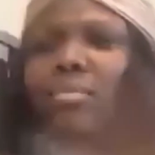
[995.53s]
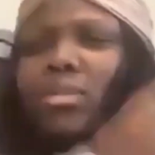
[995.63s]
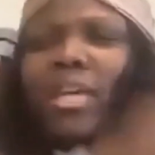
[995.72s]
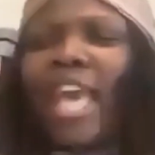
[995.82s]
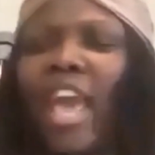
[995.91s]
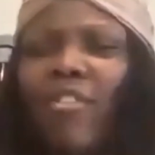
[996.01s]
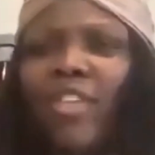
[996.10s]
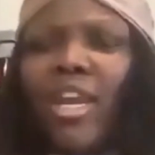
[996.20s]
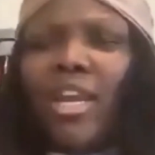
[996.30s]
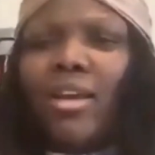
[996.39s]

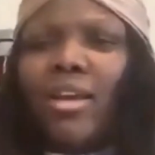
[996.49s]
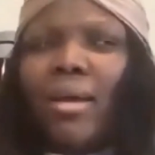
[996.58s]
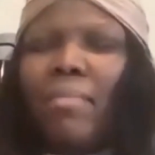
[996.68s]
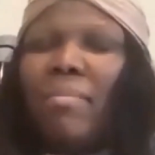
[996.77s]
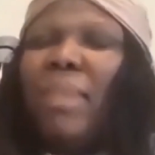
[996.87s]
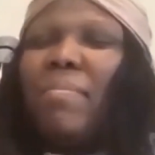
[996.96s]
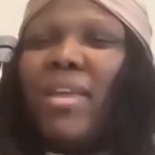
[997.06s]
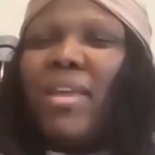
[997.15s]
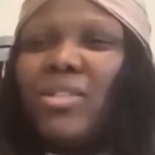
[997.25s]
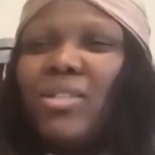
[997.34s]
hairy. My
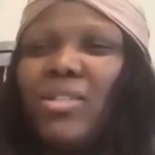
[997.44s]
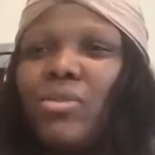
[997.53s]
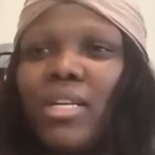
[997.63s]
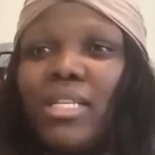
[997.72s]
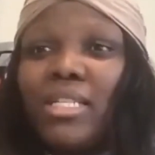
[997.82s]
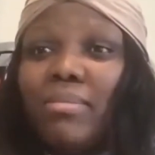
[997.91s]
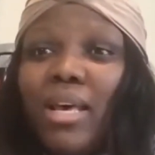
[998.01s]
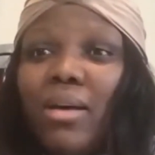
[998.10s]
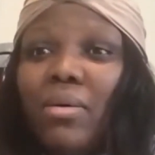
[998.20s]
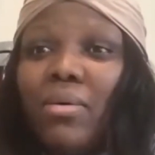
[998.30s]
brother's got a
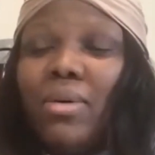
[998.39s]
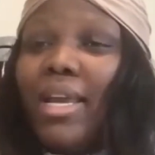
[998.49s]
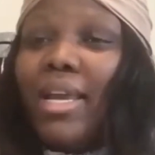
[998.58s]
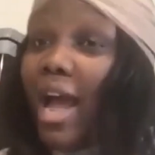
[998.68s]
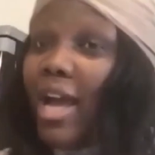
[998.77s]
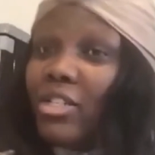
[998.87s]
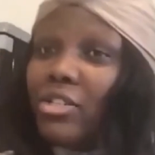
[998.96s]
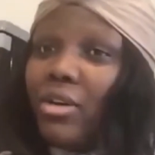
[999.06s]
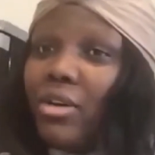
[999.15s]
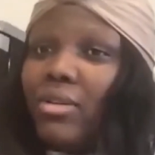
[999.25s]
smell and I
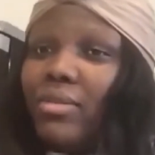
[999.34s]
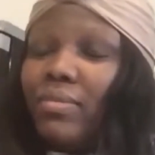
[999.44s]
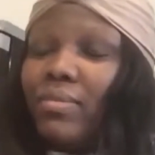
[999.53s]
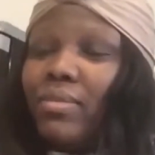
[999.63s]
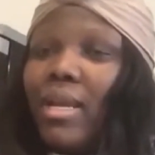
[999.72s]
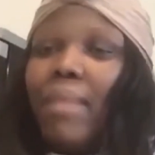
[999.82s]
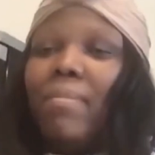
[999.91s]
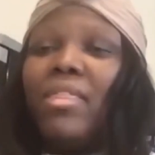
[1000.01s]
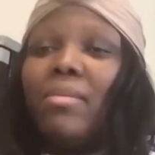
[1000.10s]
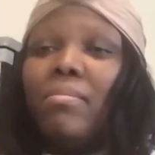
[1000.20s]
don't."
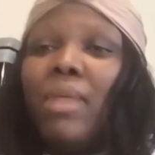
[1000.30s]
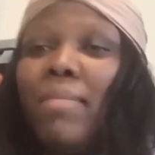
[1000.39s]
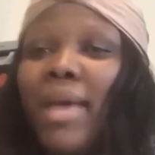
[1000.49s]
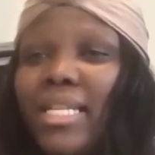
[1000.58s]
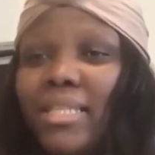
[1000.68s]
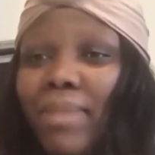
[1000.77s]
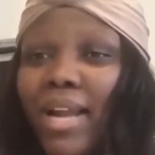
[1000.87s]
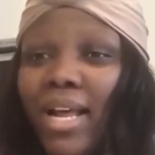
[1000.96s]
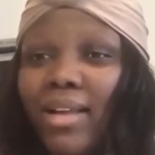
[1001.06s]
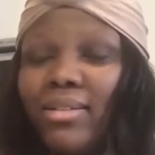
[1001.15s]
But the mom had a
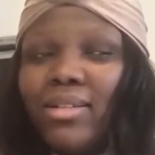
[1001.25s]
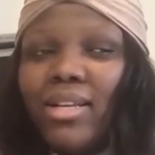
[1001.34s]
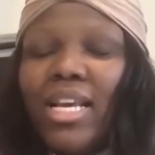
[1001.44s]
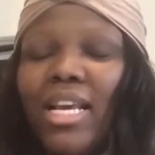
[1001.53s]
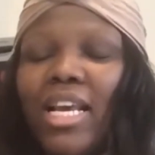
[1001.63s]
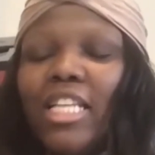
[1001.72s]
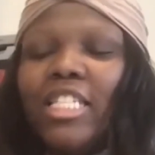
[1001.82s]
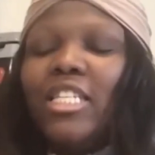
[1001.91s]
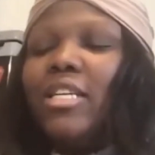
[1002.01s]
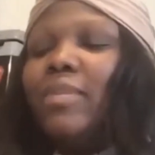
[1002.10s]
plan.
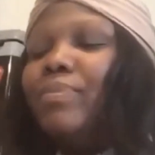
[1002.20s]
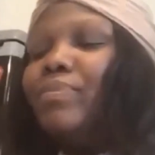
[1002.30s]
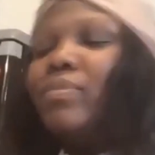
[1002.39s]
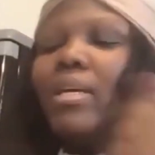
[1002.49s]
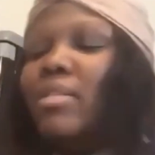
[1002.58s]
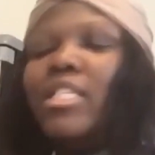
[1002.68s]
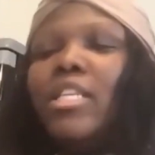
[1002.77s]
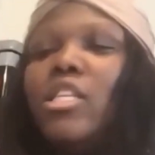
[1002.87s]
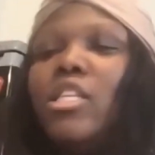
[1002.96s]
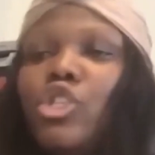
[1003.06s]
She
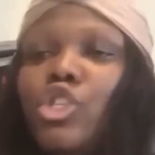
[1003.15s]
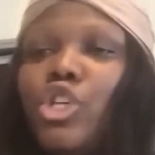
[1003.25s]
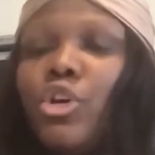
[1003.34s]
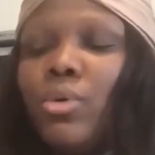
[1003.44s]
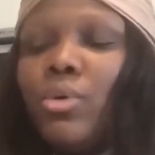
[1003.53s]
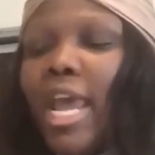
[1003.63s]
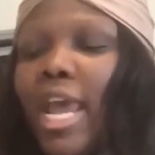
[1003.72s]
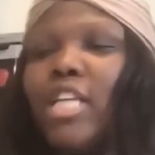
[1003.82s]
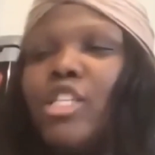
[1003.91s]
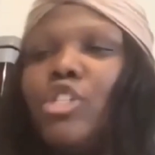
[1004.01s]
did the stew
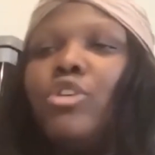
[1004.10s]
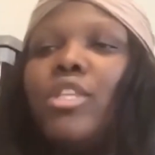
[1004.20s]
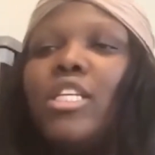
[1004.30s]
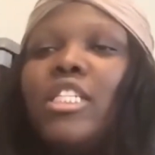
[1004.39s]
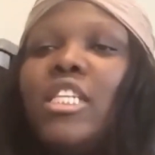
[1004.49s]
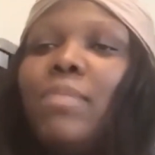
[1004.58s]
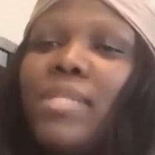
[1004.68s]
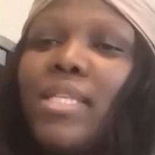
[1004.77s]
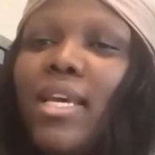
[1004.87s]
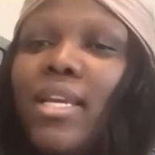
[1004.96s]
and she took the
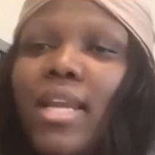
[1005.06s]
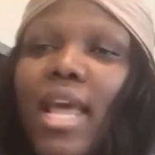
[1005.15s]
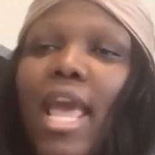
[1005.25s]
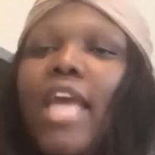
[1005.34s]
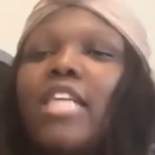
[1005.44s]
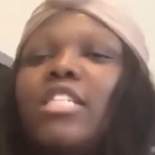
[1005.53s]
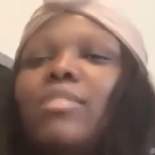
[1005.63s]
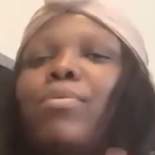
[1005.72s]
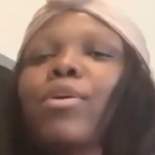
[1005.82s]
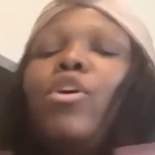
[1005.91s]
sheepskin and she
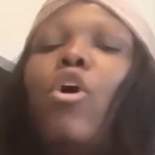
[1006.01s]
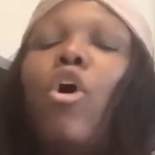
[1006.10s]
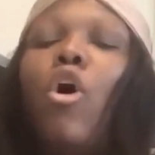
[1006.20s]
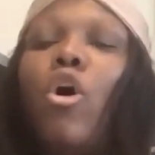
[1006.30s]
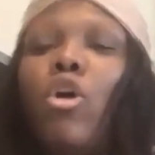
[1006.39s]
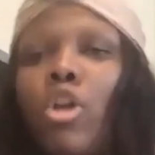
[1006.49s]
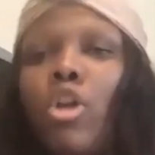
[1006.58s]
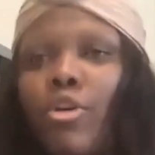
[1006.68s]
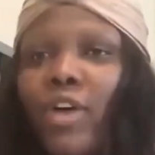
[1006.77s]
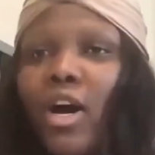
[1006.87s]
put it all
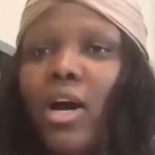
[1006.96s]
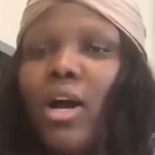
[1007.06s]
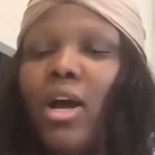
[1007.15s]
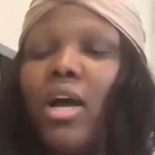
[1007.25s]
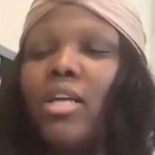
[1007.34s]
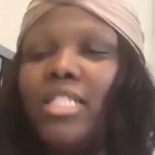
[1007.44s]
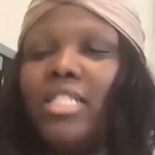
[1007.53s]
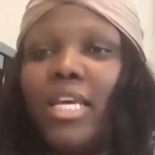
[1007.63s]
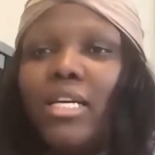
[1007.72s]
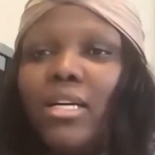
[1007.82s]
over
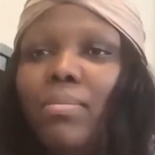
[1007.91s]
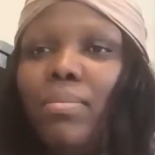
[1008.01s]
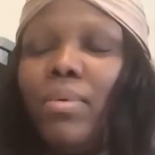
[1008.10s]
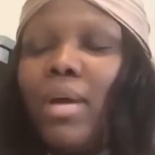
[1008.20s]
Jacob,